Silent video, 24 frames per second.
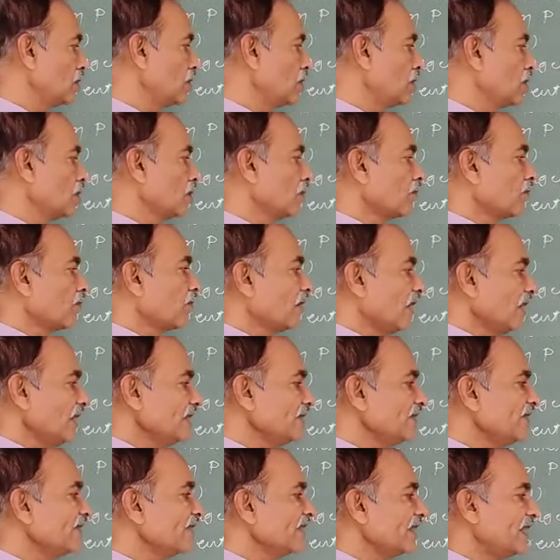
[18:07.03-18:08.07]

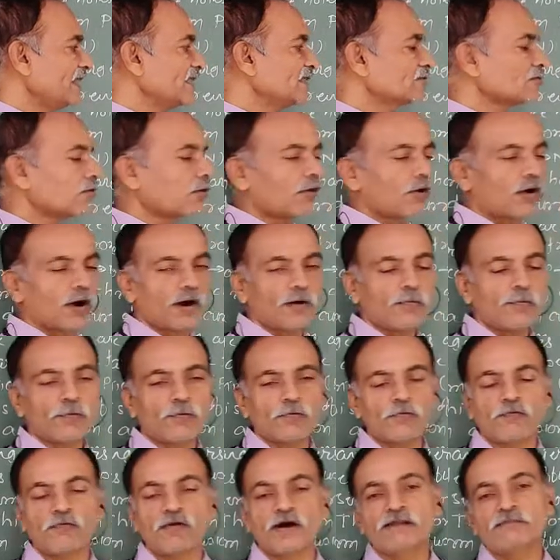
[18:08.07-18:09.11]
1/10 of
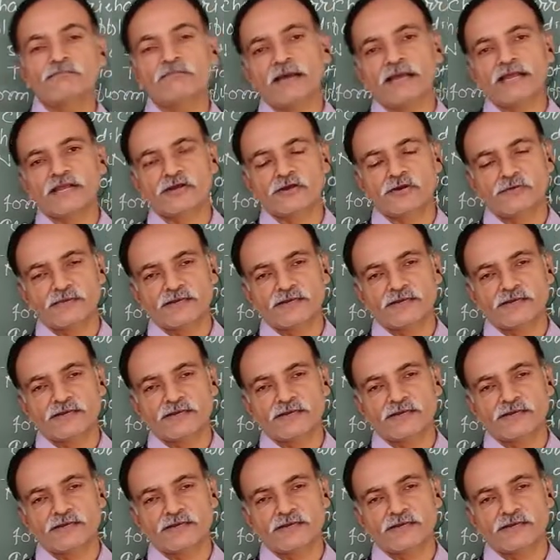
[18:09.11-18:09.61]
1 micrometer.